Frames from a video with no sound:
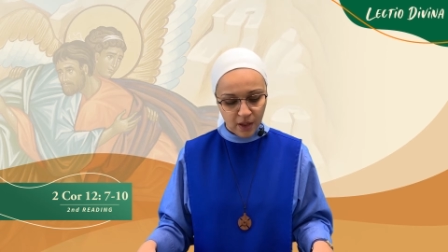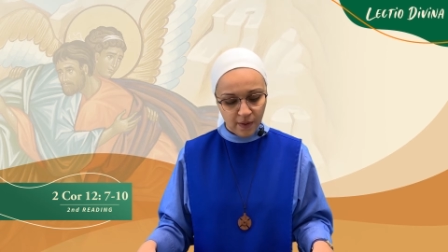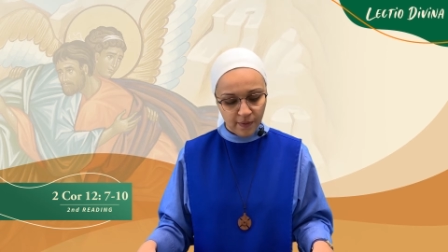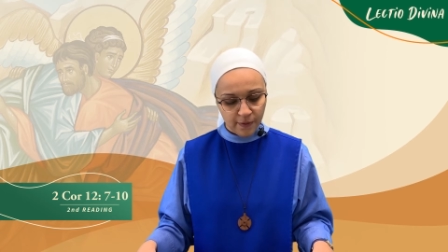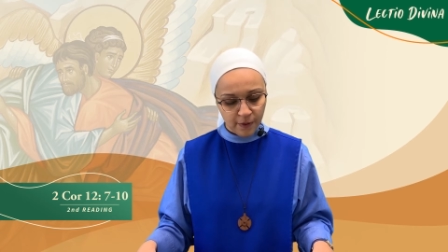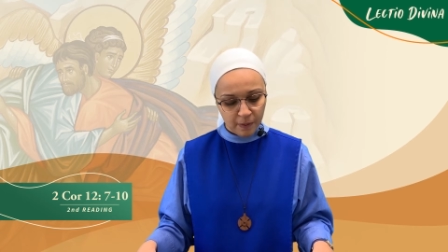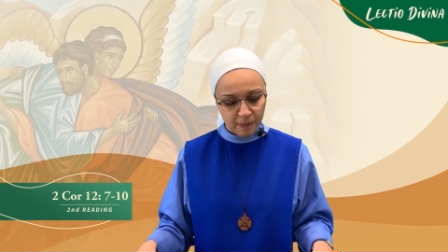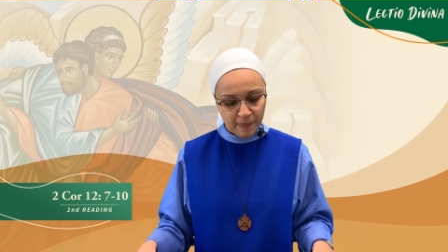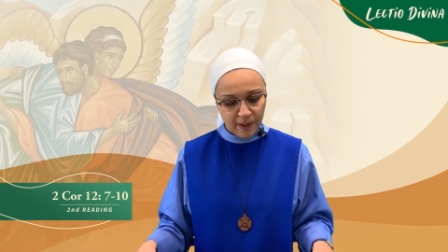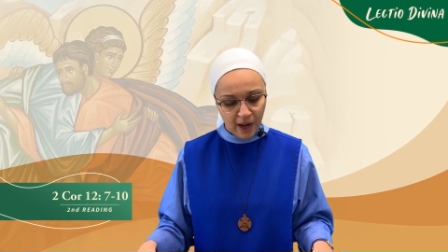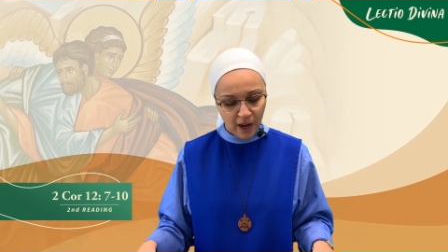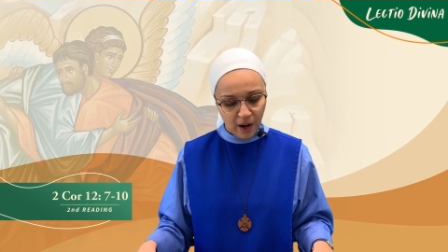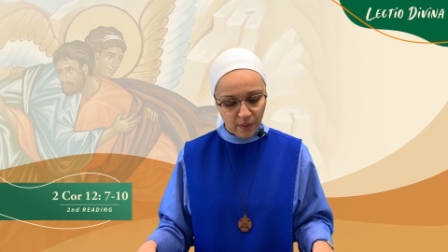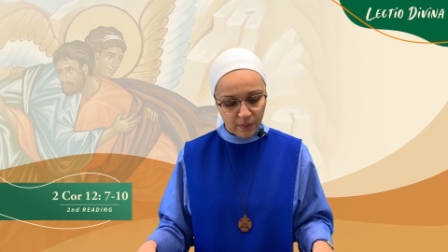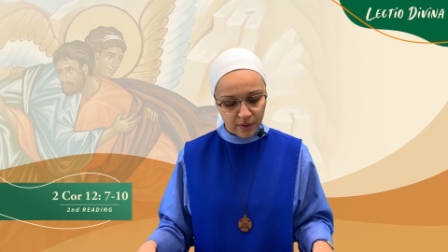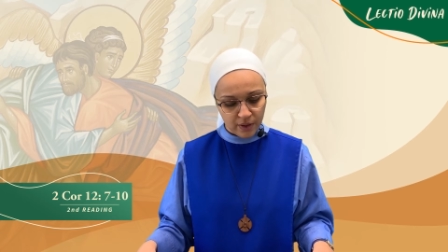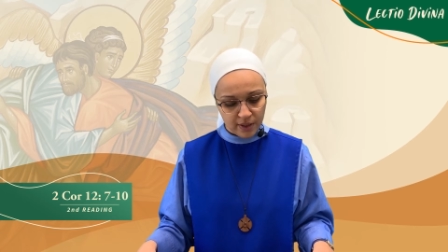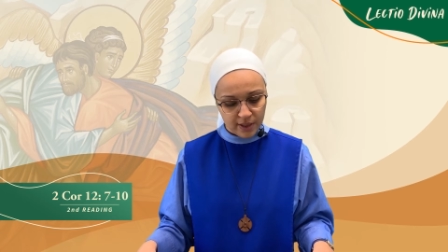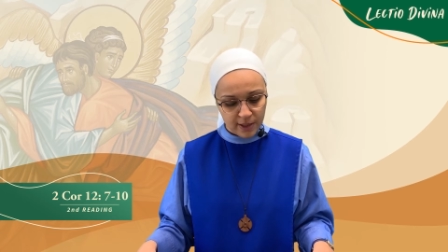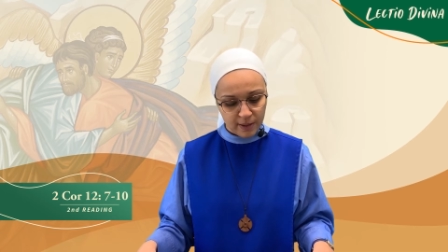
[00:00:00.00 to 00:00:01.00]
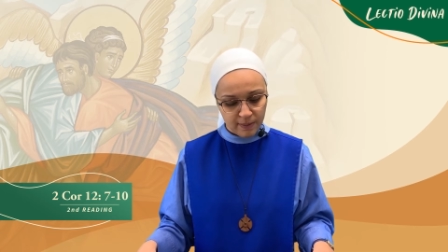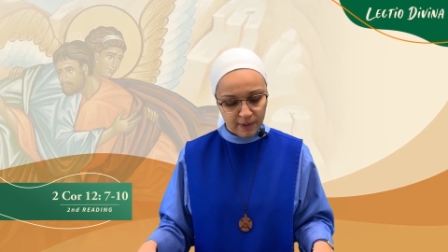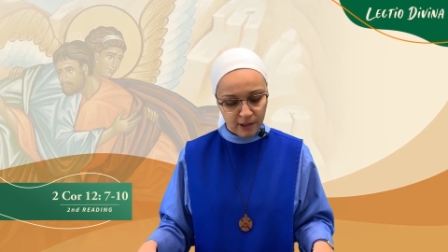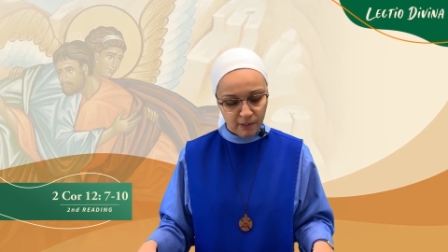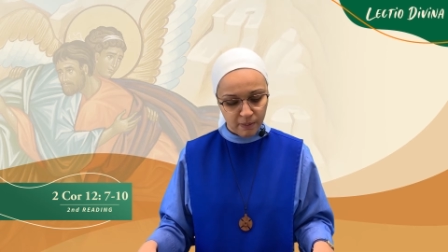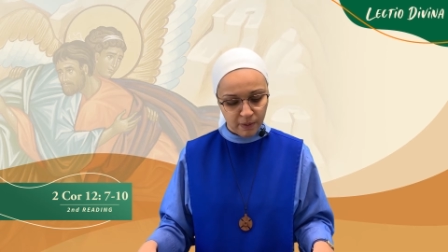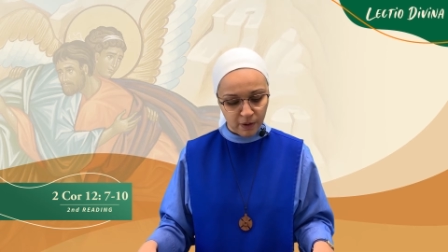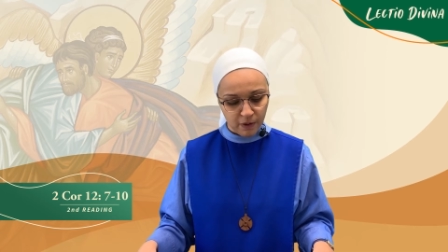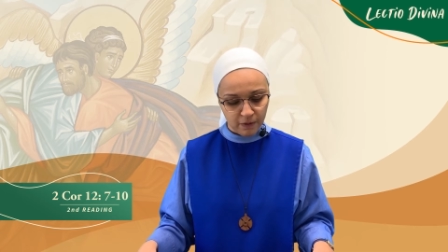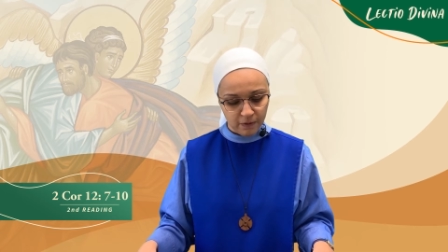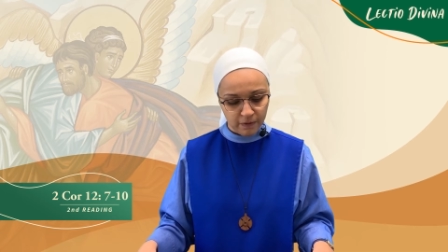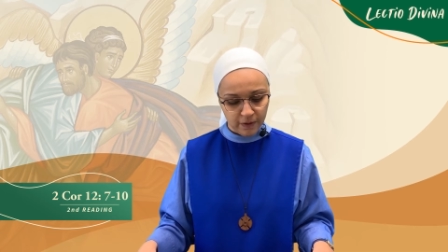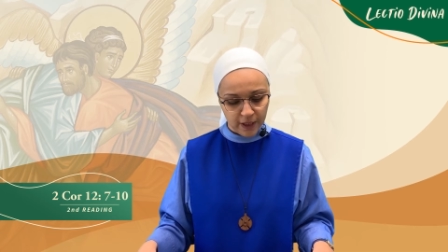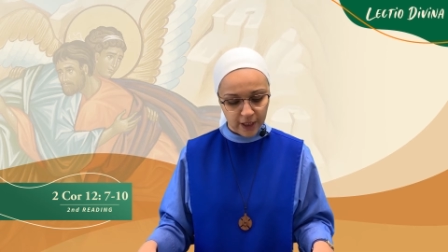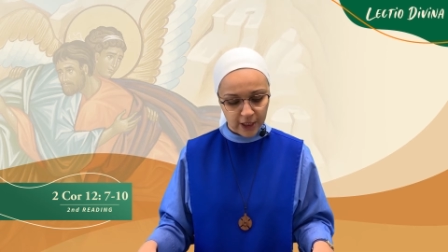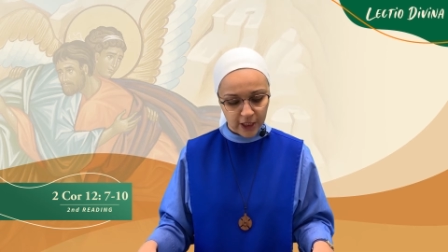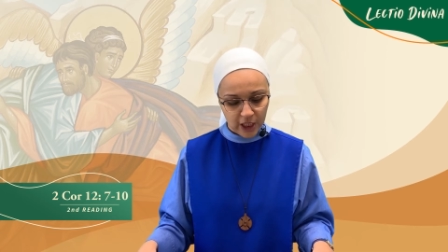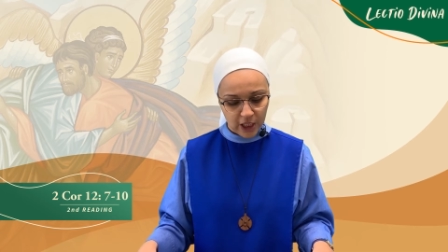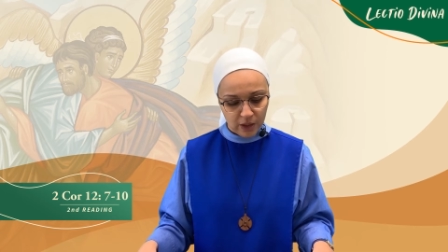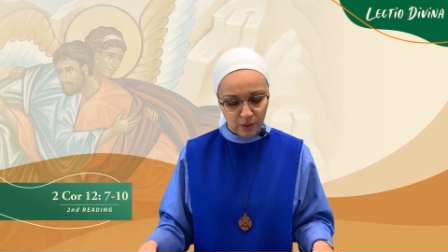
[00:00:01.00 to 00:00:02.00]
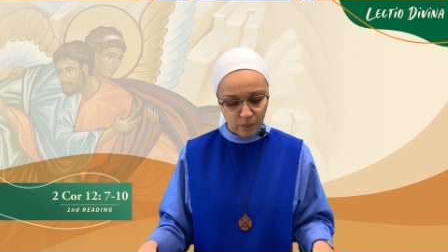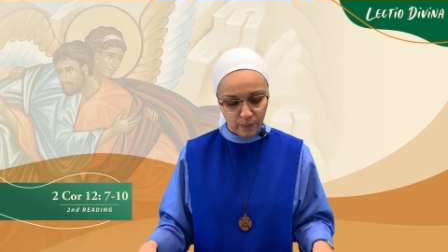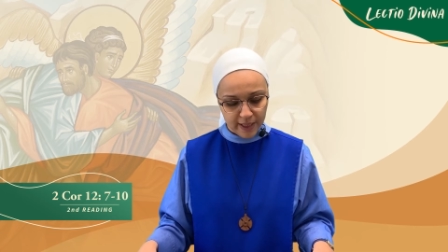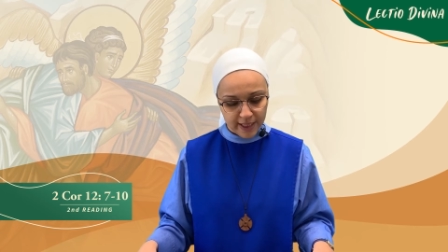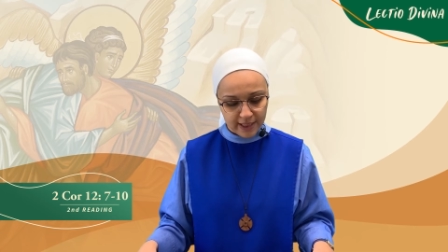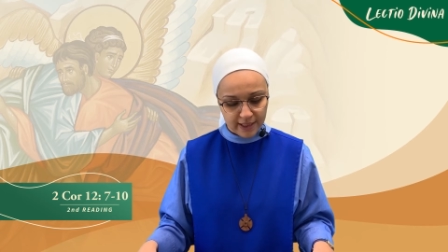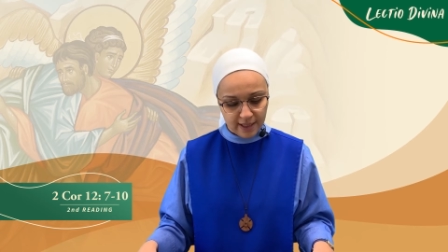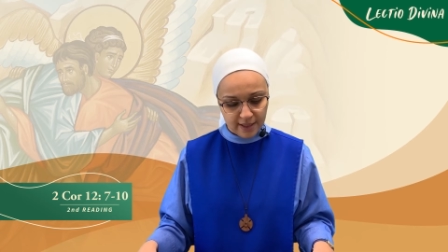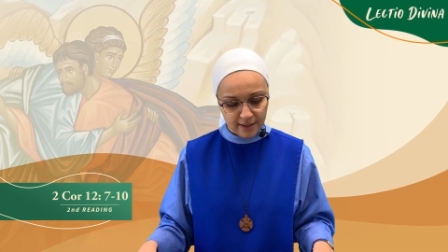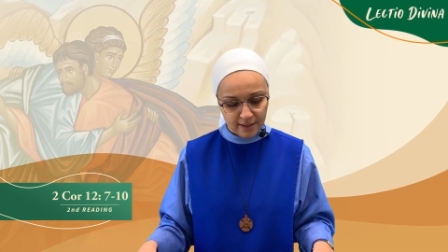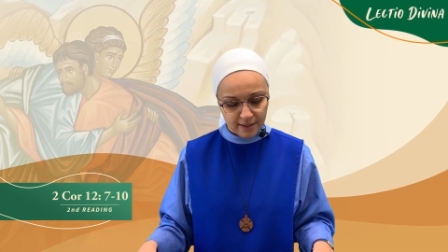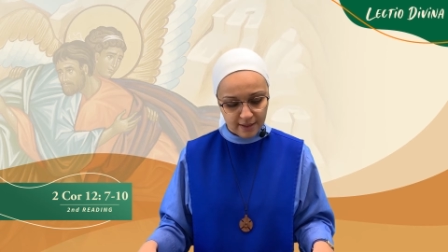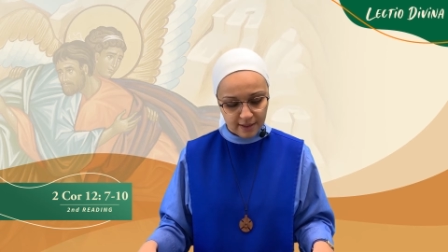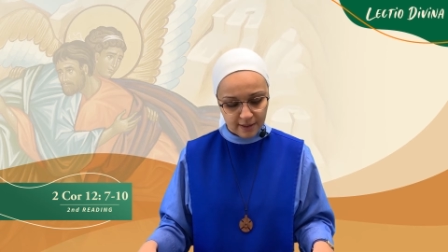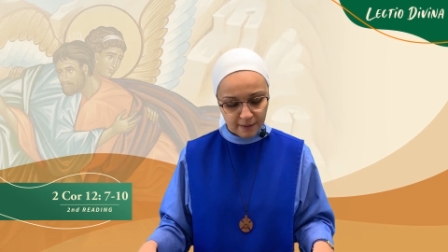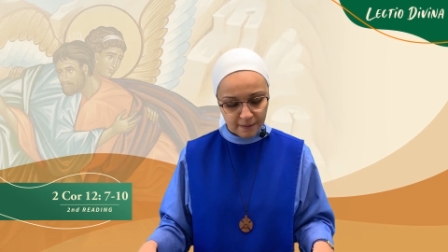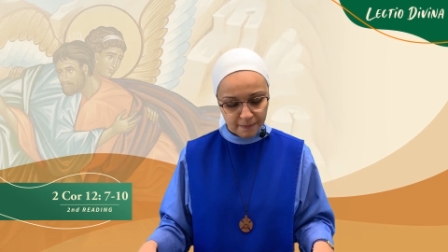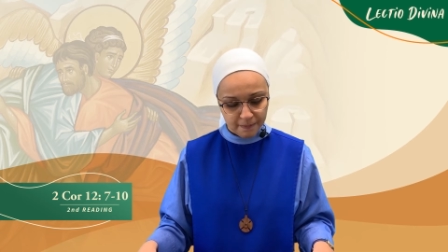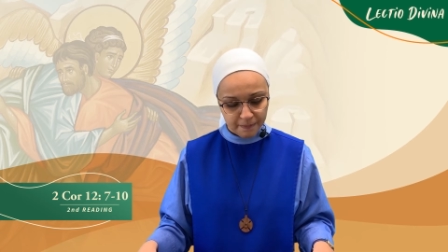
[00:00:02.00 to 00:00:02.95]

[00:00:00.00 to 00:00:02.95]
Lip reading: for power is made perfect in weakness.